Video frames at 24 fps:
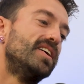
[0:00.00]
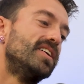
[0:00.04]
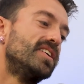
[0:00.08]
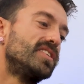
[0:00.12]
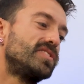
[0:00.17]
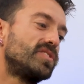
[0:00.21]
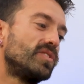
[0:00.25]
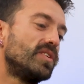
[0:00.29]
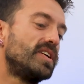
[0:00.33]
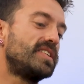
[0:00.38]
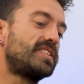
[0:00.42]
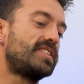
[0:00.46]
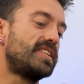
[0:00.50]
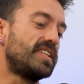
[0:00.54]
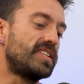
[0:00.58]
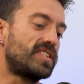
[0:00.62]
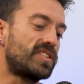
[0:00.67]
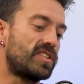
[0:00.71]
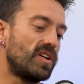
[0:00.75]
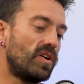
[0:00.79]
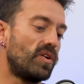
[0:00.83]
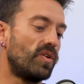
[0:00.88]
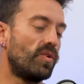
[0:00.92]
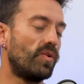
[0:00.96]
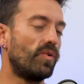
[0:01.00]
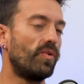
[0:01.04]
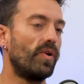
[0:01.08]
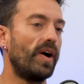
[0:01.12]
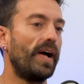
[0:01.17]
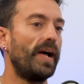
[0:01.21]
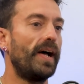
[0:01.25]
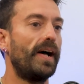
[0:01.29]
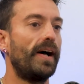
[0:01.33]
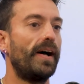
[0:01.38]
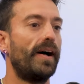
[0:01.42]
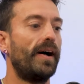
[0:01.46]
so let's see. So
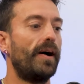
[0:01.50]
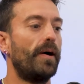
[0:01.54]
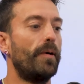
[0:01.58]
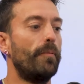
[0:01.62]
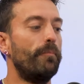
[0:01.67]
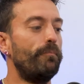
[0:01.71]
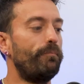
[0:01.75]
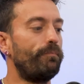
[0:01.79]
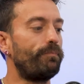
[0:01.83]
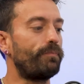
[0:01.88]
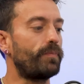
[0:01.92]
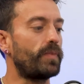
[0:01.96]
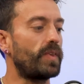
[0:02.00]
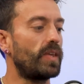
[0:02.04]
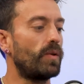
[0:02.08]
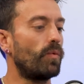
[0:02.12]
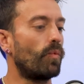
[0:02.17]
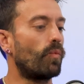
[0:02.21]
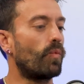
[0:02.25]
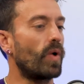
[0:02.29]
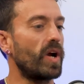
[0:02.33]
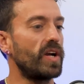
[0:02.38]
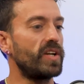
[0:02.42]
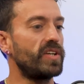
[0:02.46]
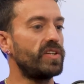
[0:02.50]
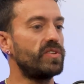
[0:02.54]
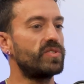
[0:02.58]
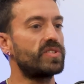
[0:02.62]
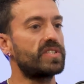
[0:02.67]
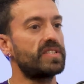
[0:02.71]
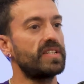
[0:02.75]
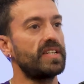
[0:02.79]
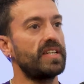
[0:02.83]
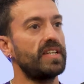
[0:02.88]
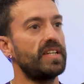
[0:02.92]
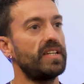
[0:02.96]
where do you
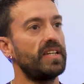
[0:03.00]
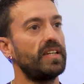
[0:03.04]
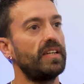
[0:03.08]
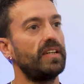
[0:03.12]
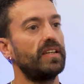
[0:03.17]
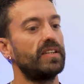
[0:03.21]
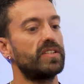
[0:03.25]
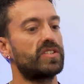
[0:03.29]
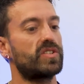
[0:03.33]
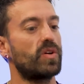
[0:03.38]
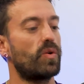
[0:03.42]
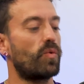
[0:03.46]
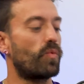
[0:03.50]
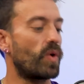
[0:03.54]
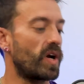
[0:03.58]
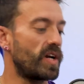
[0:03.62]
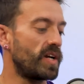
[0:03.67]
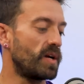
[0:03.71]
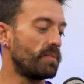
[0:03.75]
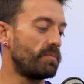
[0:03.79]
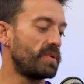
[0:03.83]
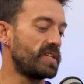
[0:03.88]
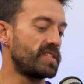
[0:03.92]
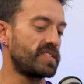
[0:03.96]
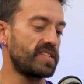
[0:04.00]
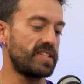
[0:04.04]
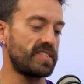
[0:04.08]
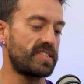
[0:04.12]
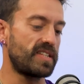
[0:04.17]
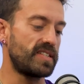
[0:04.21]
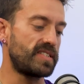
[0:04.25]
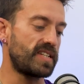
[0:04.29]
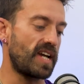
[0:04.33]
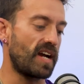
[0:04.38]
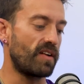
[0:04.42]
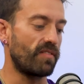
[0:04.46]
see, so where your business
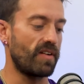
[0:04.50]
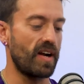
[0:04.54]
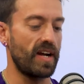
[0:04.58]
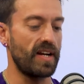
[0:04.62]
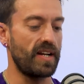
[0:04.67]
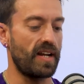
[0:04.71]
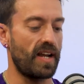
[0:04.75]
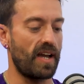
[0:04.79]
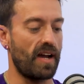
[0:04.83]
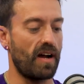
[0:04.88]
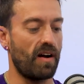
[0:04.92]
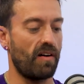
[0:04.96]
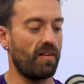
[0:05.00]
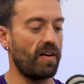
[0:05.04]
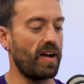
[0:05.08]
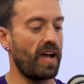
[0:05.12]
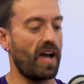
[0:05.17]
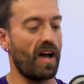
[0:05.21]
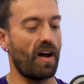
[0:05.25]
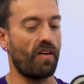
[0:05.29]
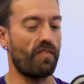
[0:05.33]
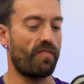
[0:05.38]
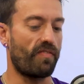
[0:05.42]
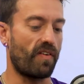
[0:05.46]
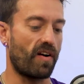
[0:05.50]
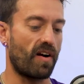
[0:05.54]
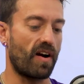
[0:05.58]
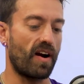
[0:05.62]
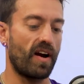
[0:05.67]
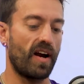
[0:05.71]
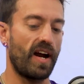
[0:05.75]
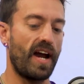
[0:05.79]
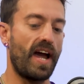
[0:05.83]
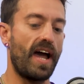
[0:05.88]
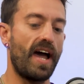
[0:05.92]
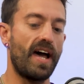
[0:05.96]
is at right now, how
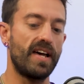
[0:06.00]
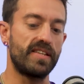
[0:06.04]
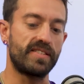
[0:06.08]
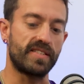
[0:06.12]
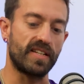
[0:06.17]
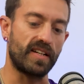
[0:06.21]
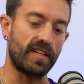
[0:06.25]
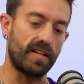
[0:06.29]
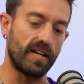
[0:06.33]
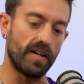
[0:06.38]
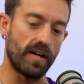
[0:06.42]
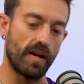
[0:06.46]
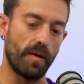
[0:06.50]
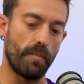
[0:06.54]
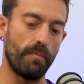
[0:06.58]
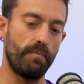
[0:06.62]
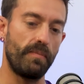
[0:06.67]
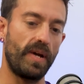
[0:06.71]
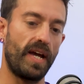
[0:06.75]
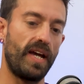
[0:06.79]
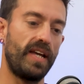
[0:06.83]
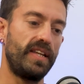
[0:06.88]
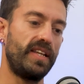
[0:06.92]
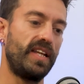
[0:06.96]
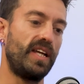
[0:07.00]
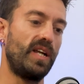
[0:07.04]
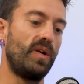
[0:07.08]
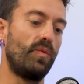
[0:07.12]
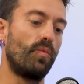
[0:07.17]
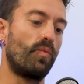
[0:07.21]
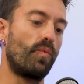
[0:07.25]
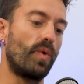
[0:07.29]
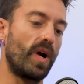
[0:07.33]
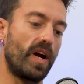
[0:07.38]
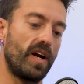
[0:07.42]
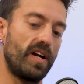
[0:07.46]
far has it come, and
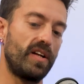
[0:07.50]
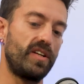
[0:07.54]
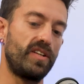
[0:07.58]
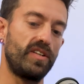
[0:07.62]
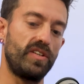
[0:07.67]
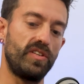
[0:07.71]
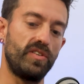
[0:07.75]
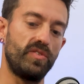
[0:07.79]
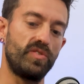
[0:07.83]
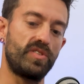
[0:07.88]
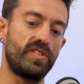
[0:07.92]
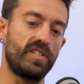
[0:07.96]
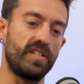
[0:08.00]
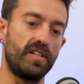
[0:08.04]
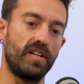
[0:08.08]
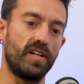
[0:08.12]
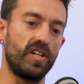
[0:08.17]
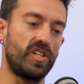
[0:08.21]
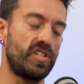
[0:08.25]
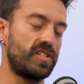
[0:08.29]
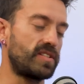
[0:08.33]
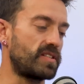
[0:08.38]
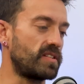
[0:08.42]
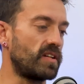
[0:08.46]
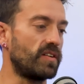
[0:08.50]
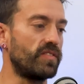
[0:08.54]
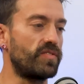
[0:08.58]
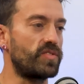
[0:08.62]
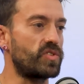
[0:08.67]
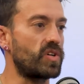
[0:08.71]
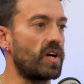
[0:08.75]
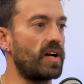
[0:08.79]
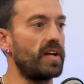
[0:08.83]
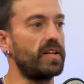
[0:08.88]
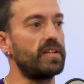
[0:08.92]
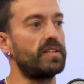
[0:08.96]
then where do you see yourself
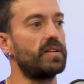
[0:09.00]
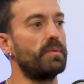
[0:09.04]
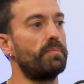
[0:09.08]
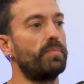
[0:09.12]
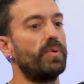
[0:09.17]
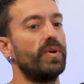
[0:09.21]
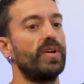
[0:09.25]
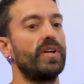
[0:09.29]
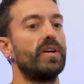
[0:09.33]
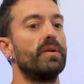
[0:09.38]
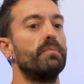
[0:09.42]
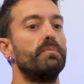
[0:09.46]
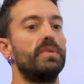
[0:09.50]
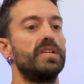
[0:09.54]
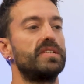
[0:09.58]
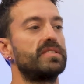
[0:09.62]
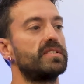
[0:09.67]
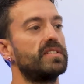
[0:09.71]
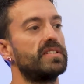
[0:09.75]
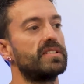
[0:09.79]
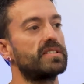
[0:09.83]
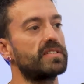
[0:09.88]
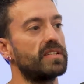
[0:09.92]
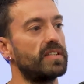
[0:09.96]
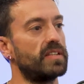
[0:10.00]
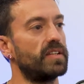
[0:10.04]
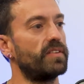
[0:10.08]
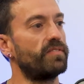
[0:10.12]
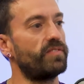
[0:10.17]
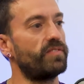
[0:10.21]
trying to put your business in the